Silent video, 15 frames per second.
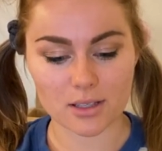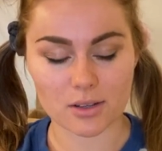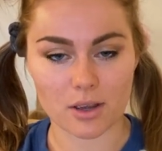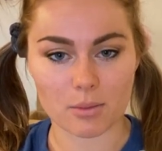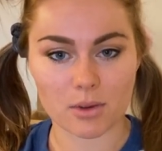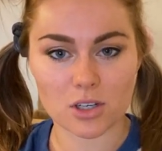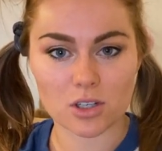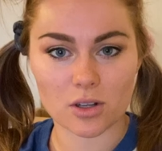So I'm
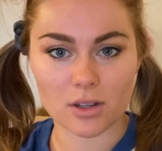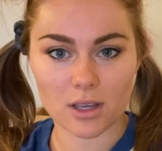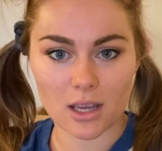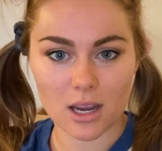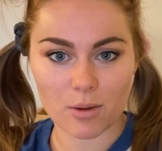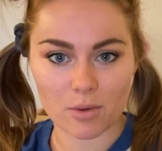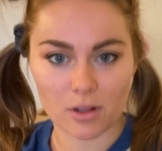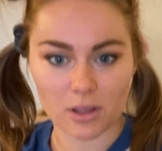going to show the
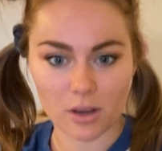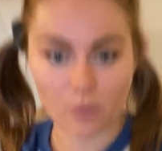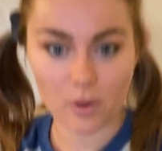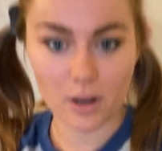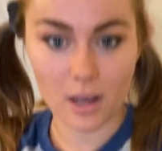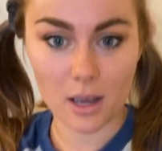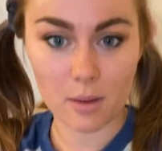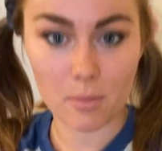camera. Look
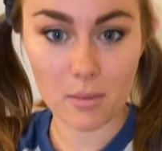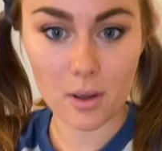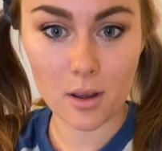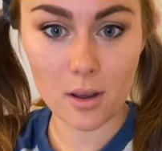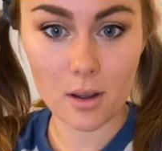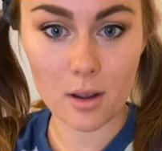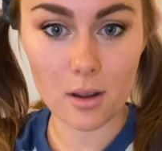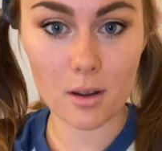what I
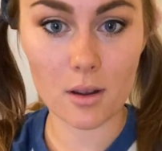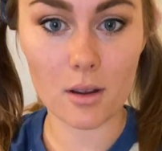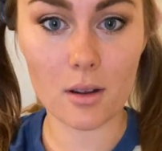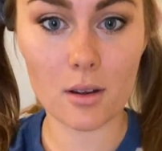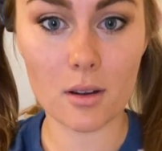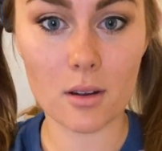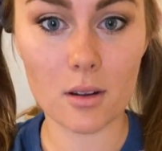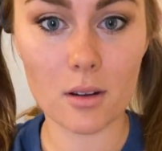
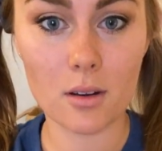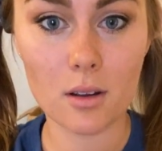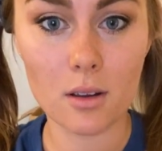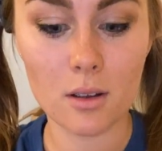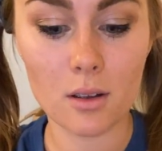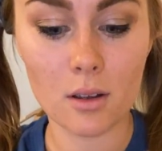made.